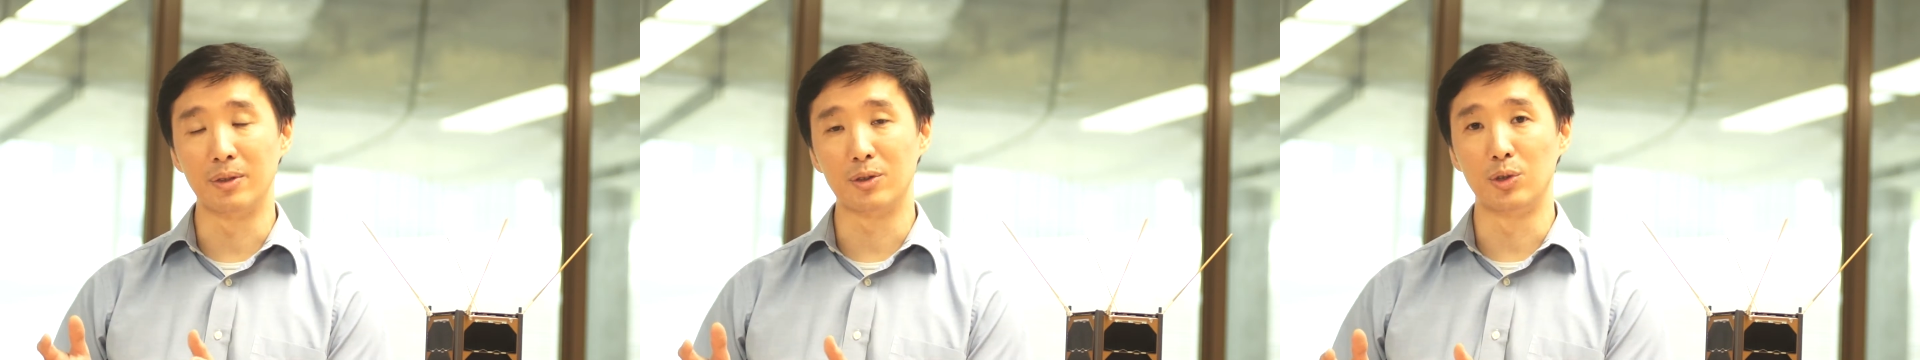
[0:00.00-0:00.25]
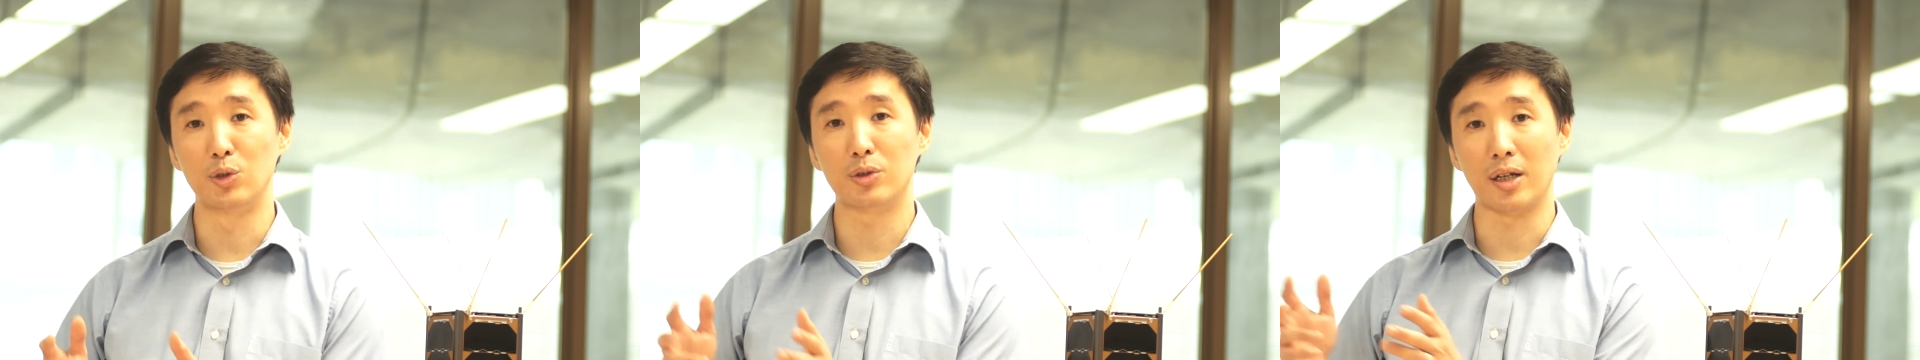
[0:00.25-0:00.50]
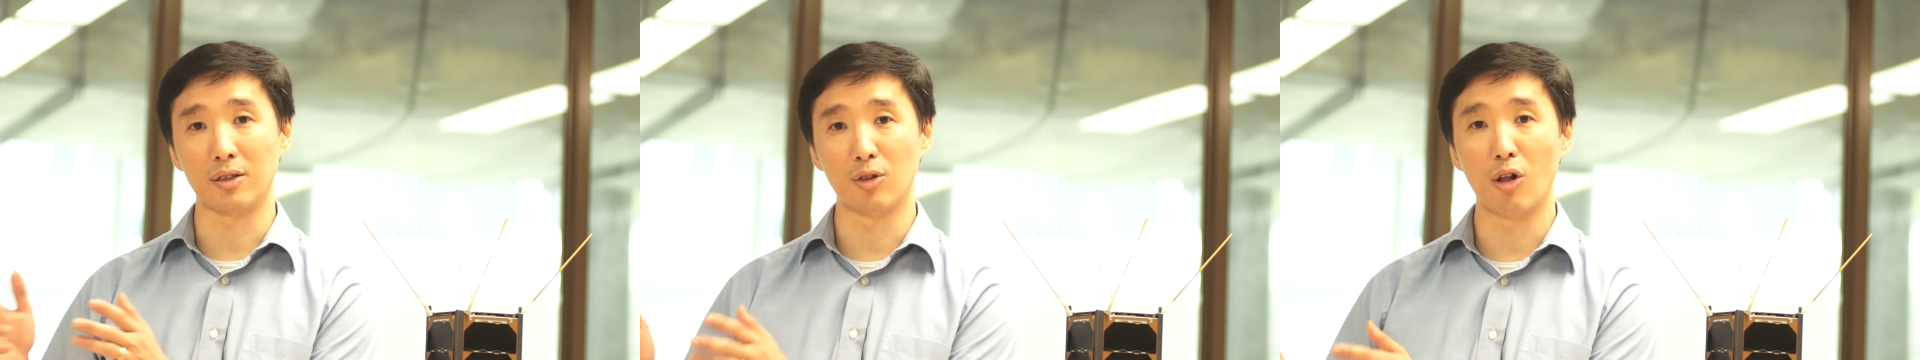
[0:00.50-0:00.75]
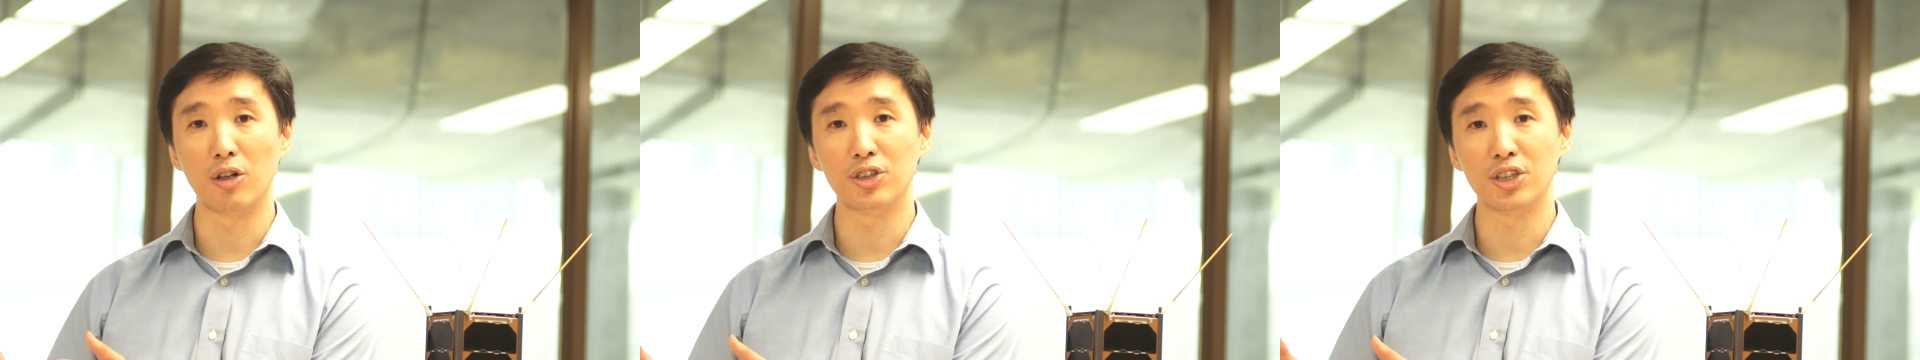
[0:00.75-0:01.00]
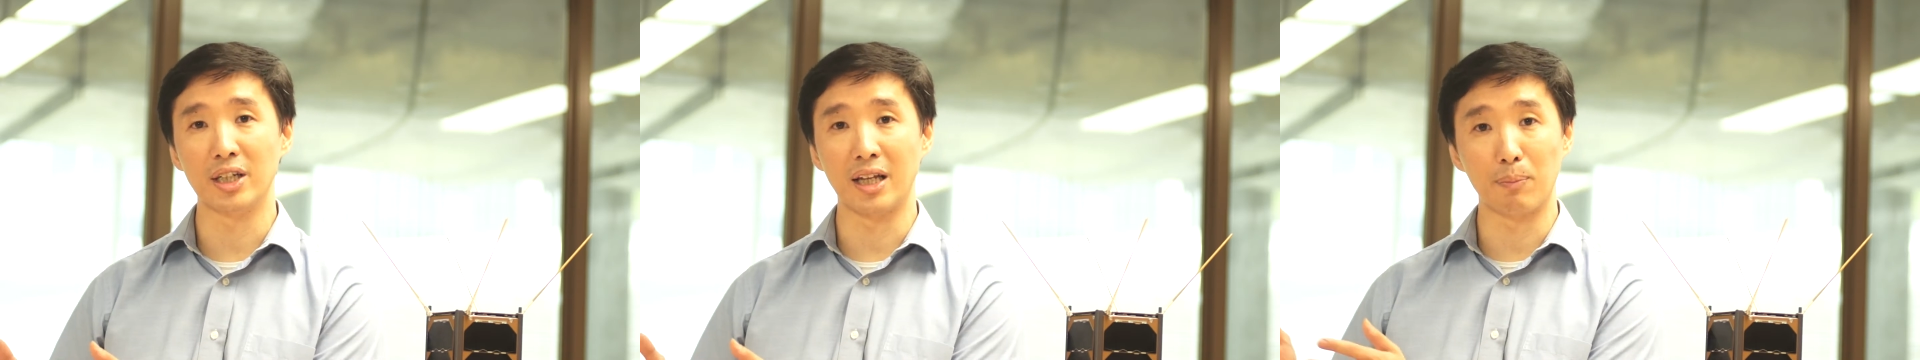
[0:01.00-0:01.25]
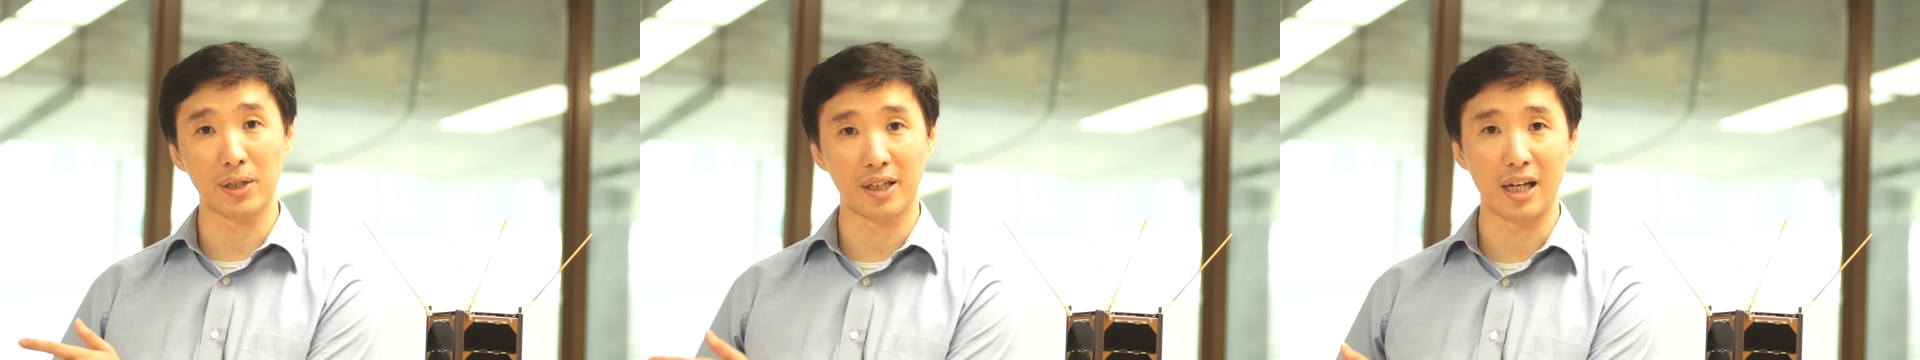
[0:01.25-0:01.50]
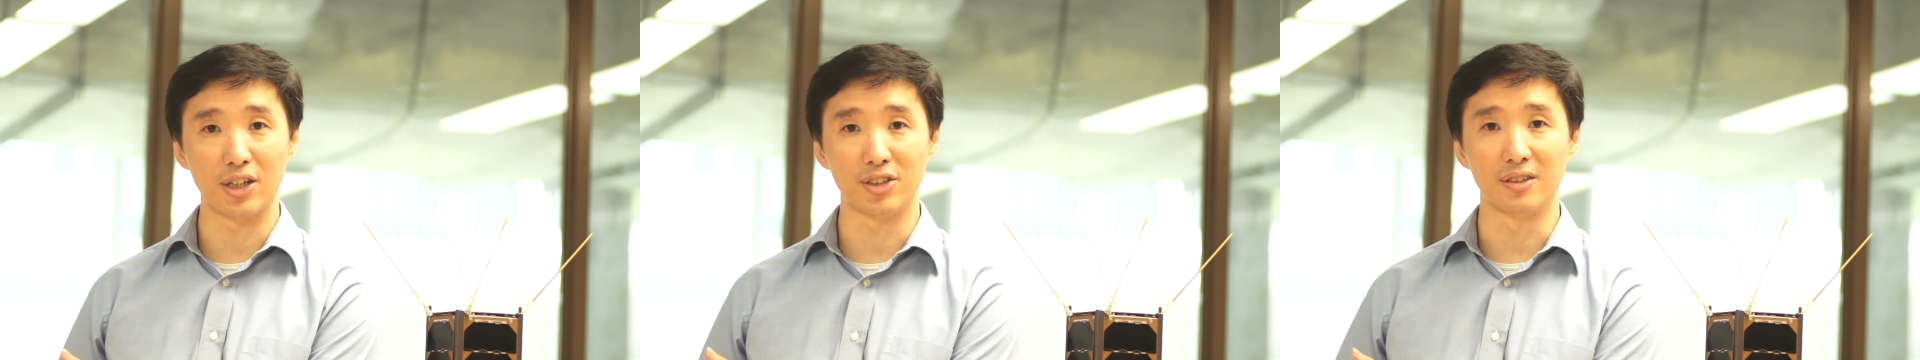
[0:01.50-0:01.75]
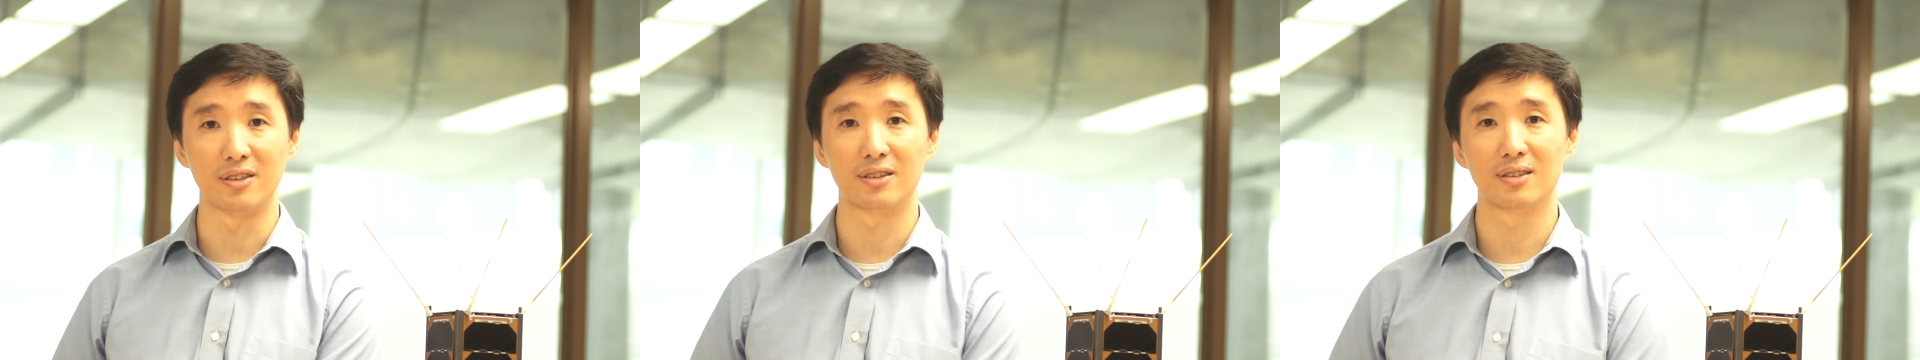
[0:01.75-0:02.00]
into new technology and
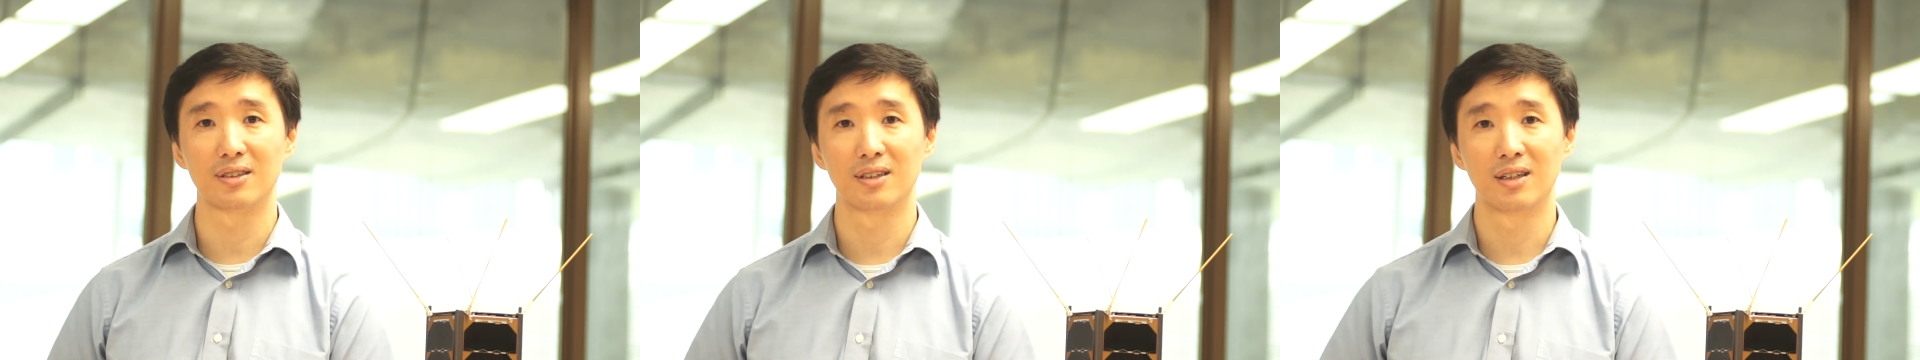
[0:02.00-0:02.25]
applications.